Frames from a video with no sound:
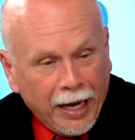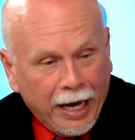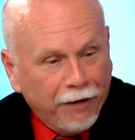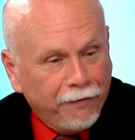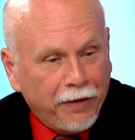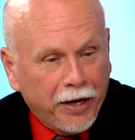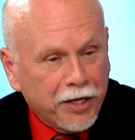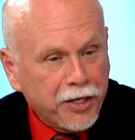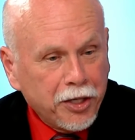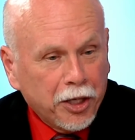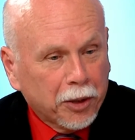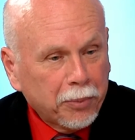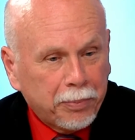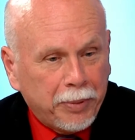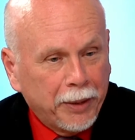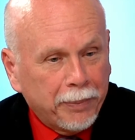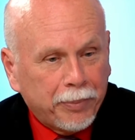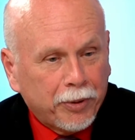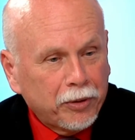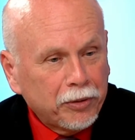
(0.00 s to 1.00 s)
I've had young
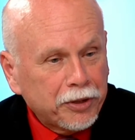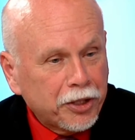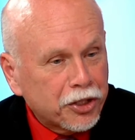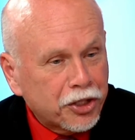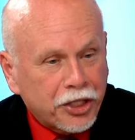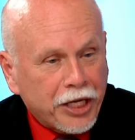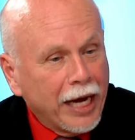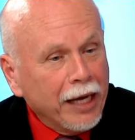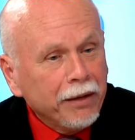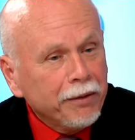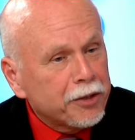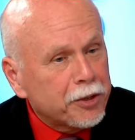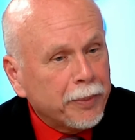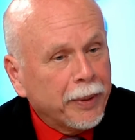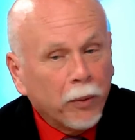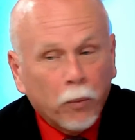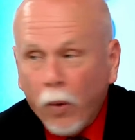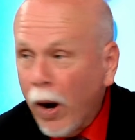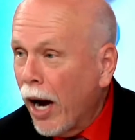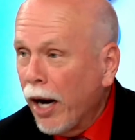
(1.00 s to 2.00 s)
people just challenge
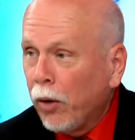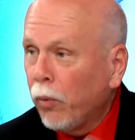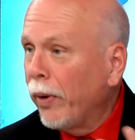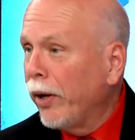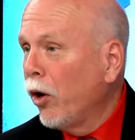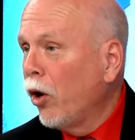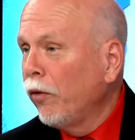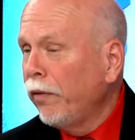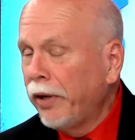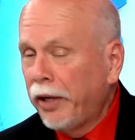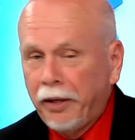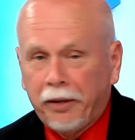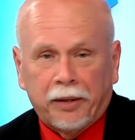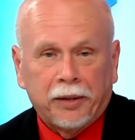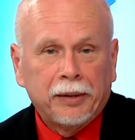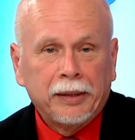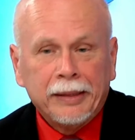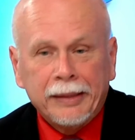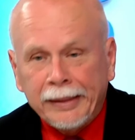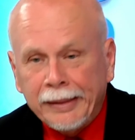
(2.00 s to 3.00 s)
me. Why are we over here?